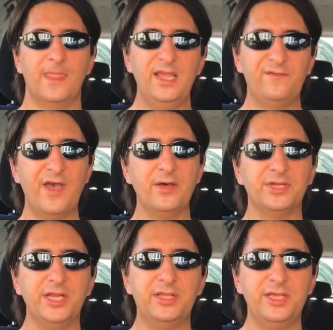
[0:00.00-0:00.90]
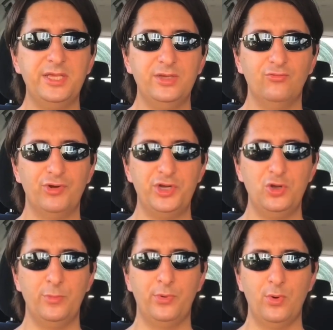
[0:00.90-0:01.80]
He founded the
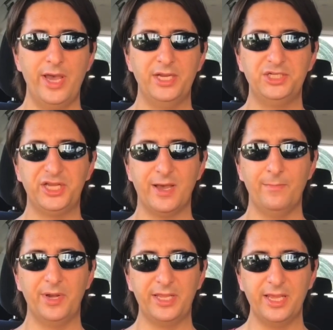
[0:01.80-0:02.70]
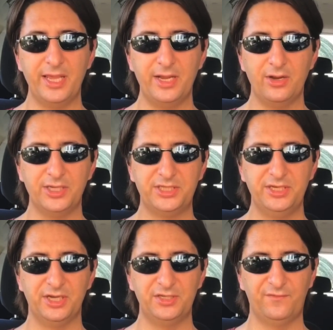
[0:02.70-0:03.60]
Renewable Energy Company in
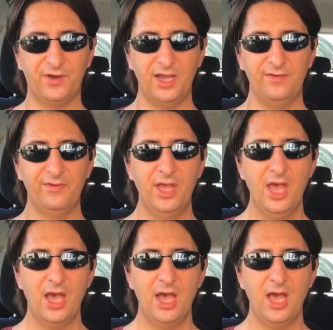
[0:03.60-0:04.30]
nineteen ninety-five,